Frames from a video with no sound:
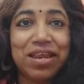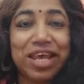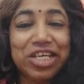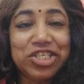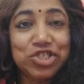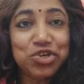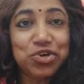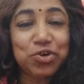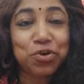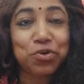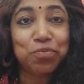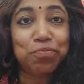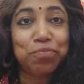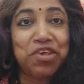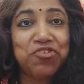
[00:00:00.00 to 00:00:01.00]

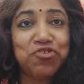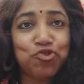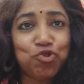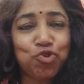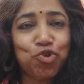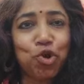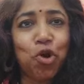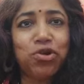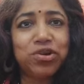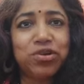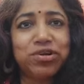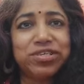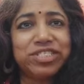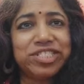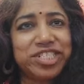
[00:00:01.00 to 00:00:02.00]
nature bestowed on
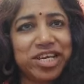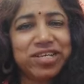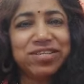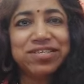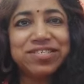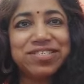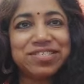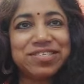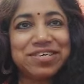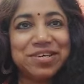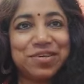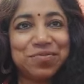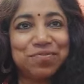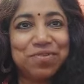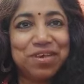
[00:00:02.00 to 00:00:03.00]
her
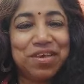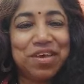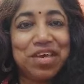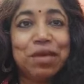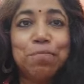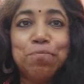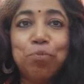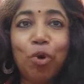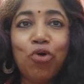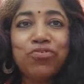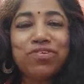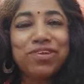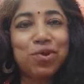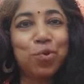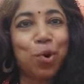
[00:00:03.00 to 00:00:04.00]
generously
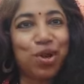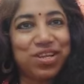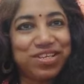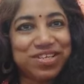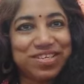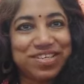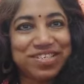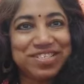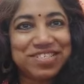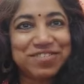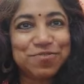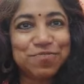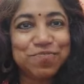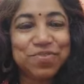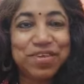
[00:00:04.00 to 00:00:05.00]
important
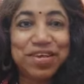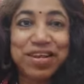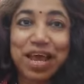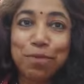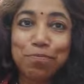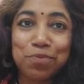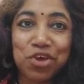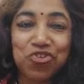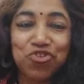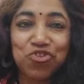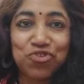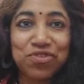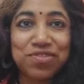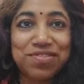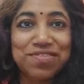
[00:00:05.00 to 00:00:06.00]
qualities like
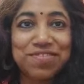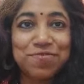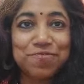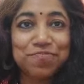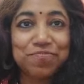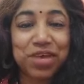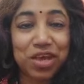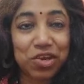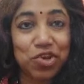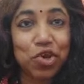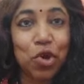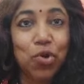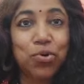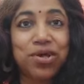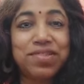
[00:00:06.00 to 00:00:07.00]
patience,
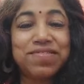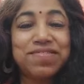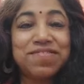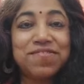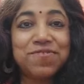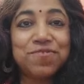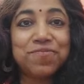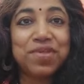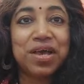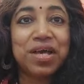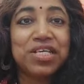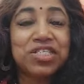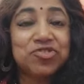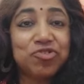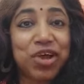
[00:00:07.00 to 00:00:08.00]
endurance,
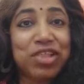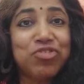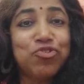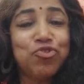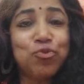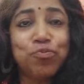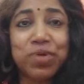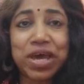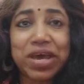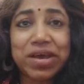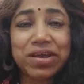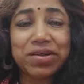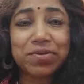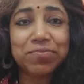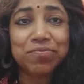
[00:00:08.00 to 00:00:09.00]
strength to
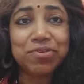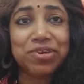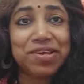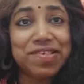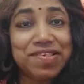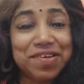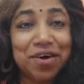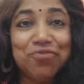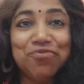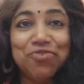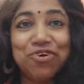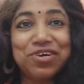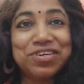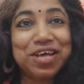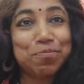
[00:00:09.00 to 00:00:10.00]
bear
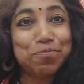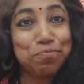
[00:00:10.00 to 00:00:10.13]
discomfort